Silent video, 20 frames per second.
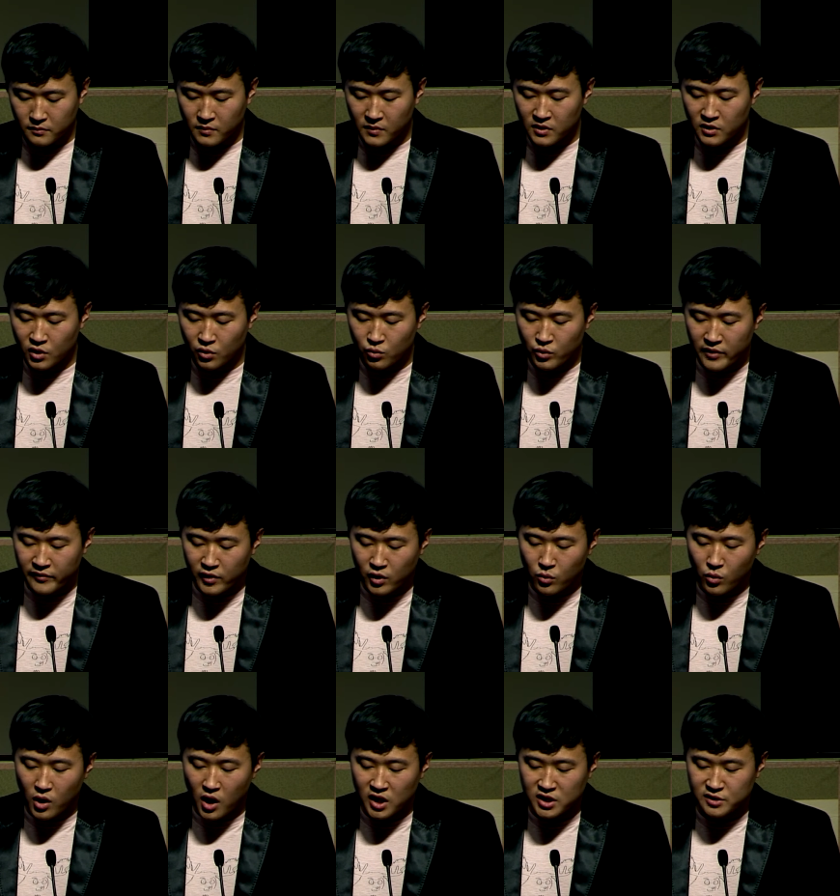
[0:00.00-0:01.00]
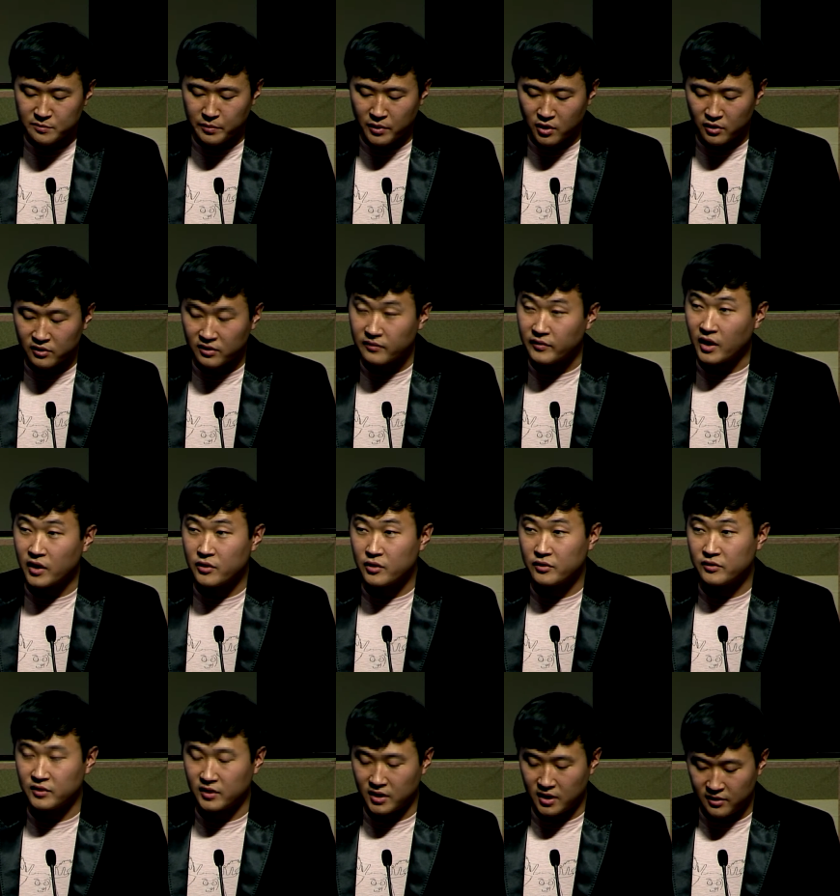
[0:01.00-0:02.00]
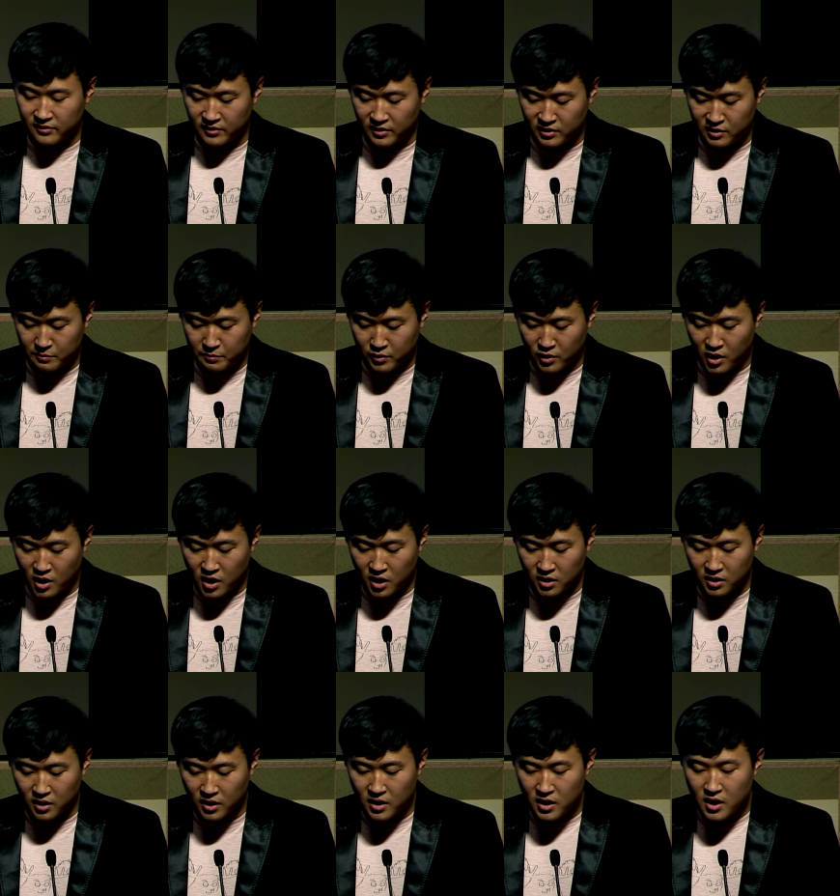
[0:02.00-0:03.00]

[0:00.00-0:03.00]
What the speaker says: The river washed parts of other cities into Prague.